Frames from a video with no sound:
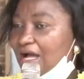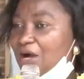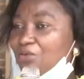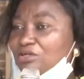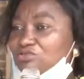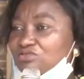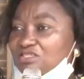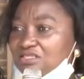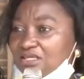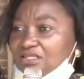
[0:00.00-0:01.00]
I want to
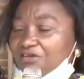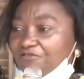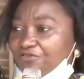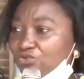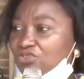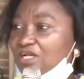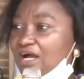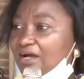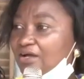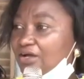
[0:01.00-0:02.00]
see the
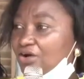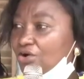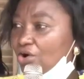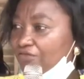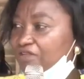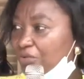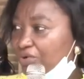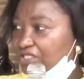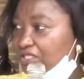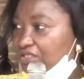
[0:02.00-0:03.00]
future of the
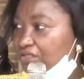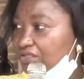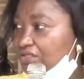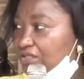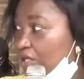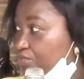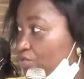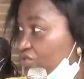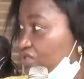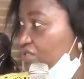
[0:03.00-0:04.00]
region, Cape
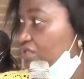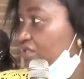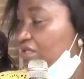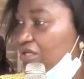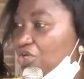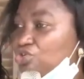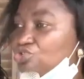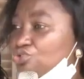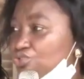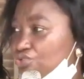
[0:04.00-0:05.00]
Coast,
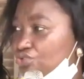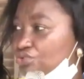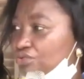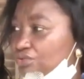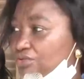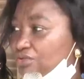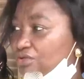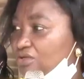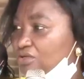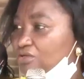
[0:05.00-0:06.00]
in you,
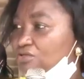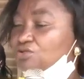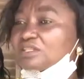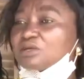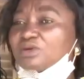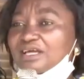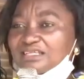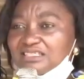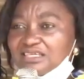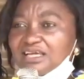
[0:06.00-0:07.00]
so that we
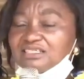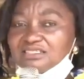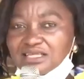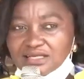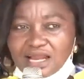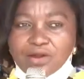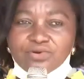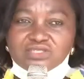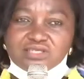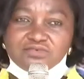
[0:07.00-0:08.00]
can change the
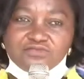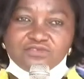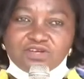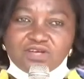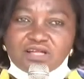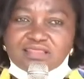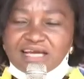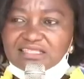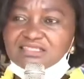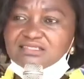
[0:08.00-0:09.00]
narrative
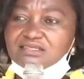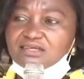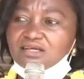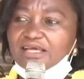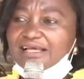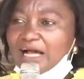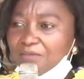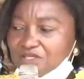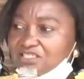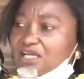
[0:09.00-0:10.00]
that it
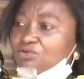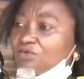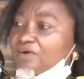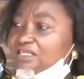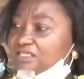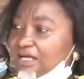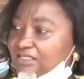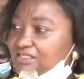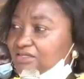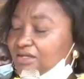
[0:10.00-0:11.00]
can be said of us
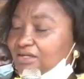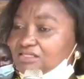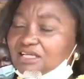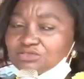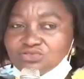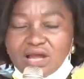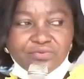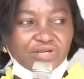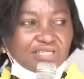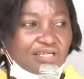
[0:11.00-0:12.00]
that Central
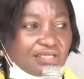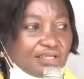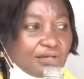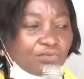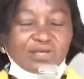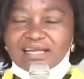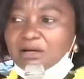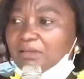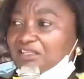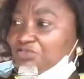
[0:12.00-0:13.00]
Region, we are
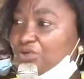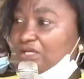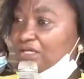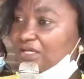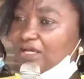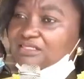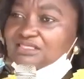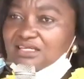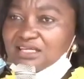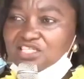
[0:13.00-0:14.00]
number 3 in
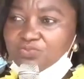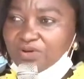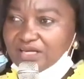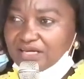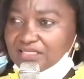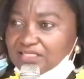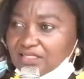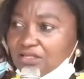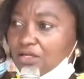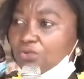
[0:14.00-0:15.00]
teenage
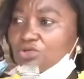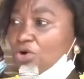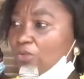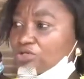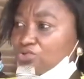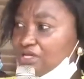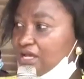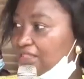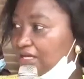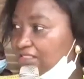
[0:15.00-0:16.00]
pregnancy. We don't want to
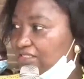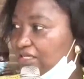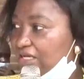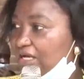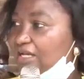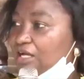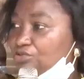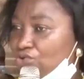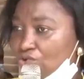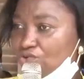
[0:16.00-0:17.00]
hear that. And I
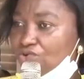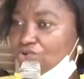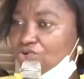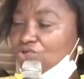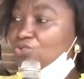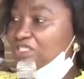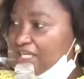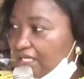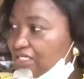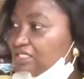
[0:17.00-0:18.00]
know you will
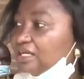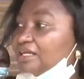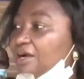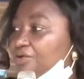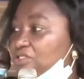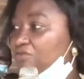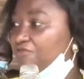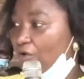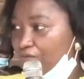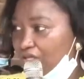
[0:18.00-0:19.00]
change the narrative
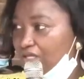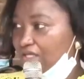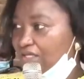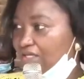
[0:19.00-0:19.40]
for me.